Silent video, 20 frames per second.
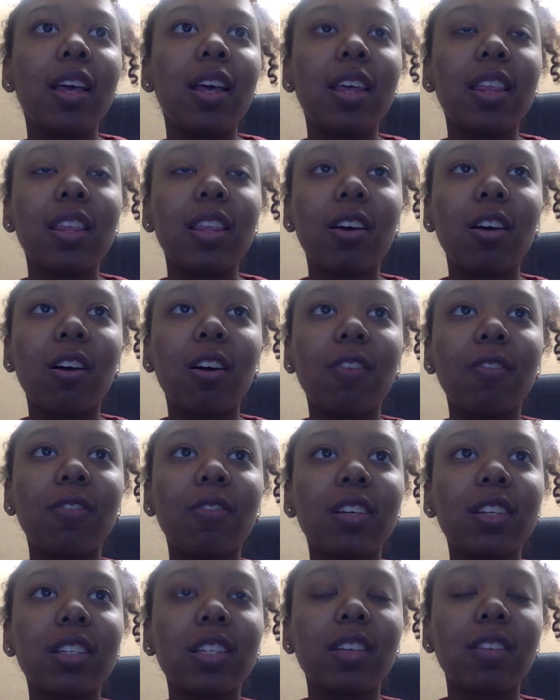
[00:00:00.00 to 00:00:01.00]
in the
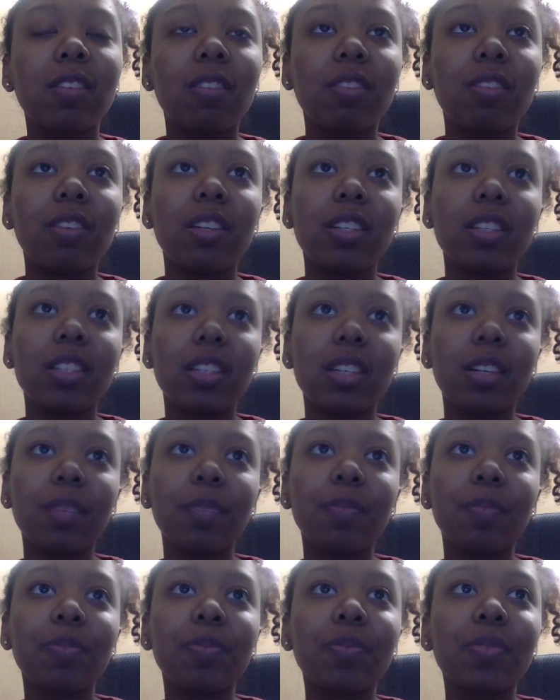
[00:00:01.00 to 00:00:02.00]
conflicts of the future.
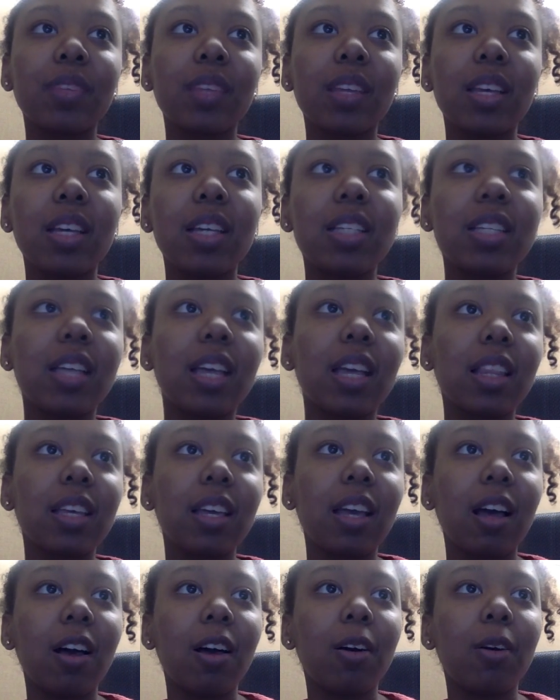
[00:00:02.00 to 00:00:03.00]

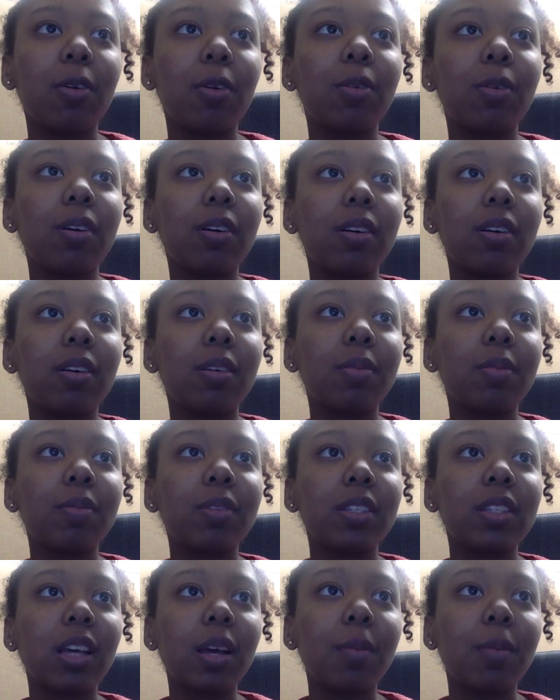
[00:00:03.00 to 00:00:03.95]
Exactly how the